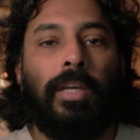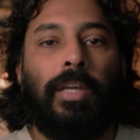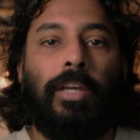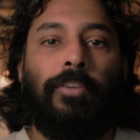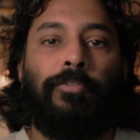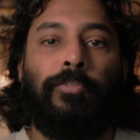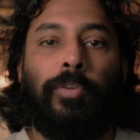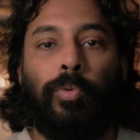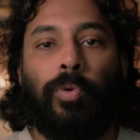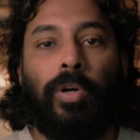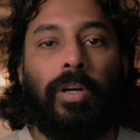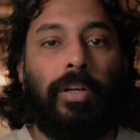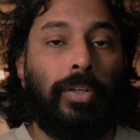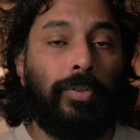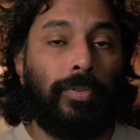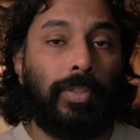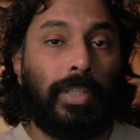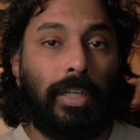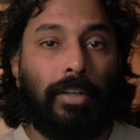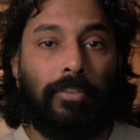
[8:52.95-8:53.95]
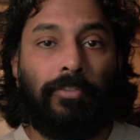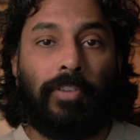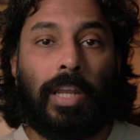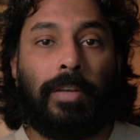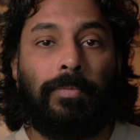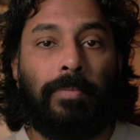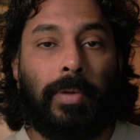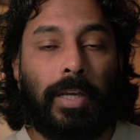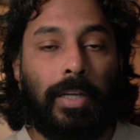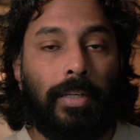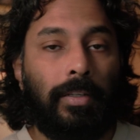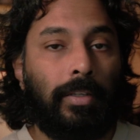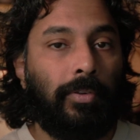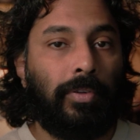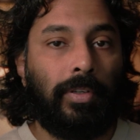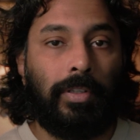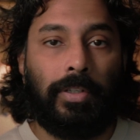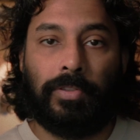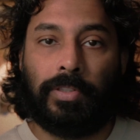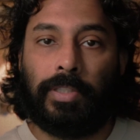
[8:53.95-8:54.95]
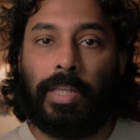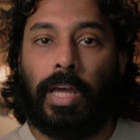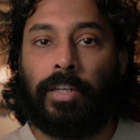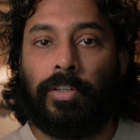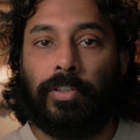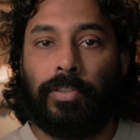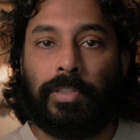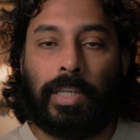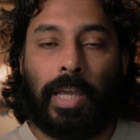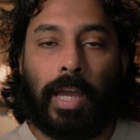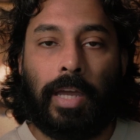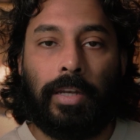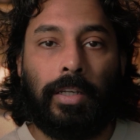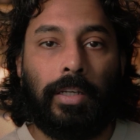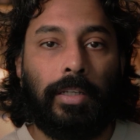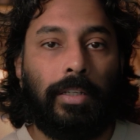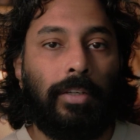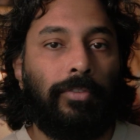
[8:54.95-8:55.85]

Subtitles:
If you are using a flatbed, you can use that to scan it.